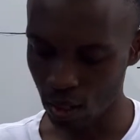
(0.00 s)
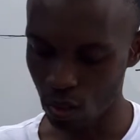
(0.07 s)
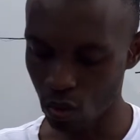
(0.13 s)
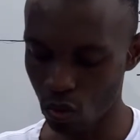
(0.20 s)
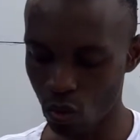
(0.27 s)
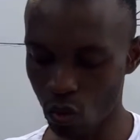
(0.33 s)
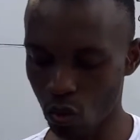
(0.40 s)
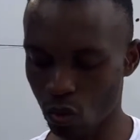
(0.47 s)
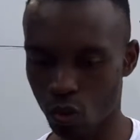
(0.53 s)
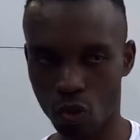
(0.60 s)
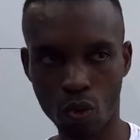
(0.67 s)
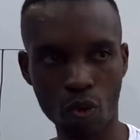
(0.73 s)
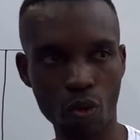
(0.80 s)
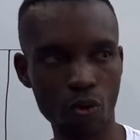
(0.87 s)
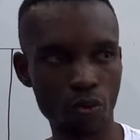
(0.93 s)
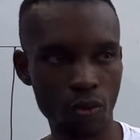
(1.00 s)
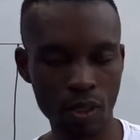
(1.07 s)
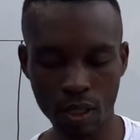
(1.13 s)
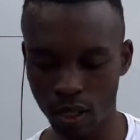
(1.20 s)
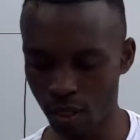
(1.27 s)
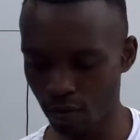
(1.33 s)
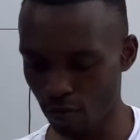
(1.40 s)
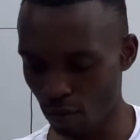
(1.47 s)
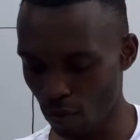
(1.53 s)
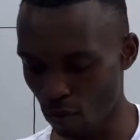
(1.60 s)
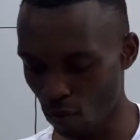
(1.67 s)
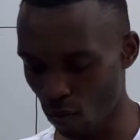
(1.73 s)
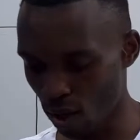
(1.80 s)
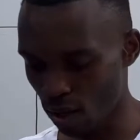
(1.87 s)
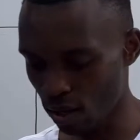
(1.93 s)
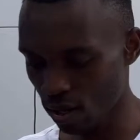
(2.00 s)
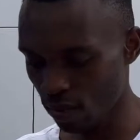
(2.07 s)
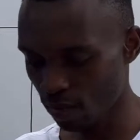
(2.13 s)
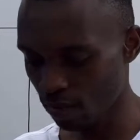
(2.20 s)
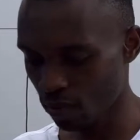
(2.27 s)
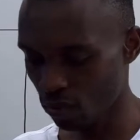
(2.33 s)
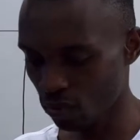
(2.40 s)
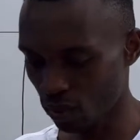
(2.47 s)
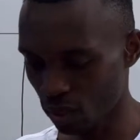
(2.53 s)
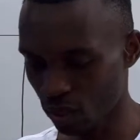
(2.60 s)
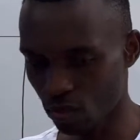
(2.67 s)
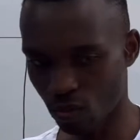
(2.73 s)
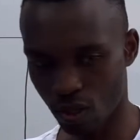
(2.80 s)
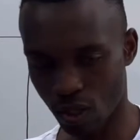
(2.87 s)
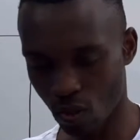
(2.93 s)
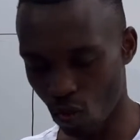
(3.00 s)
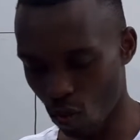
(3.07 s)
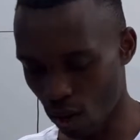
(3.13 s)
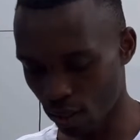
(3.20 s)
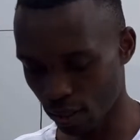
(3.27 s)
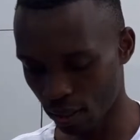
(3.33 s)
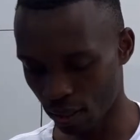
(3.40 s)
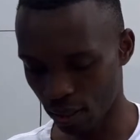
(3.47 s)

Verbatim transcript: note on 28 February 2021.